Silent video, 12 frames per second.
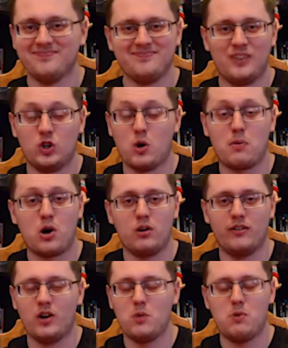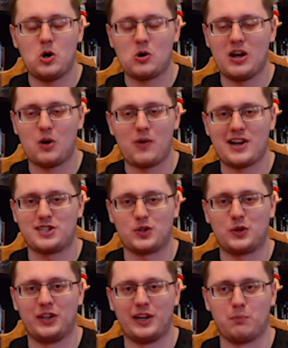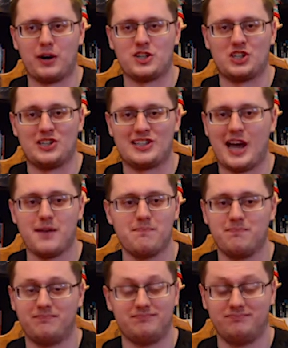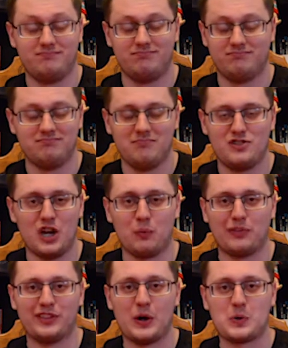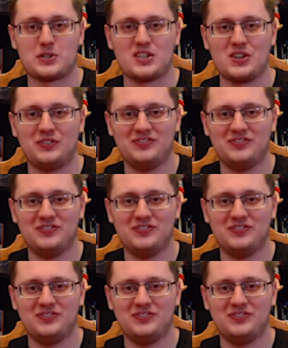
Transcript: No more Rod Serling impressions. I'm done with those.